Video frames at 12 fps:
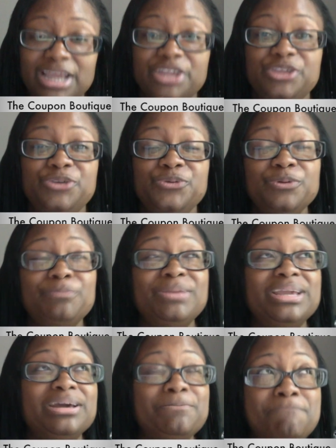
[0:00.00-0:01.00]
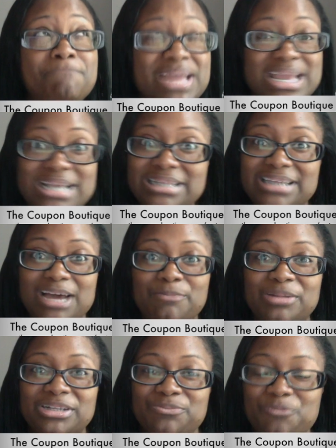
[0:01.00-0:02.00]
You will be amazed how
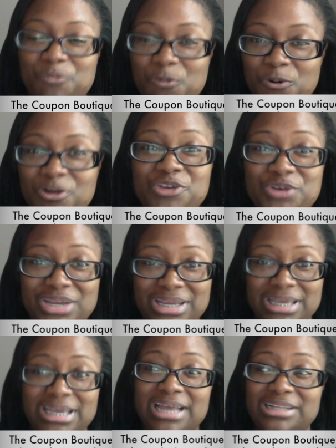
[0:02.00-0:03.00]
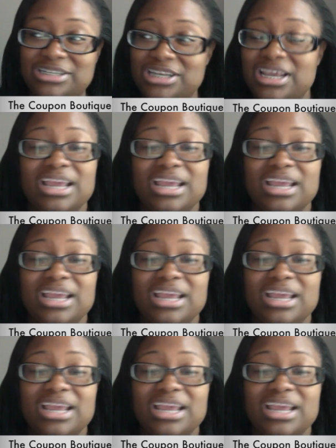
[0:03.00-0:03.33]
much water you can catch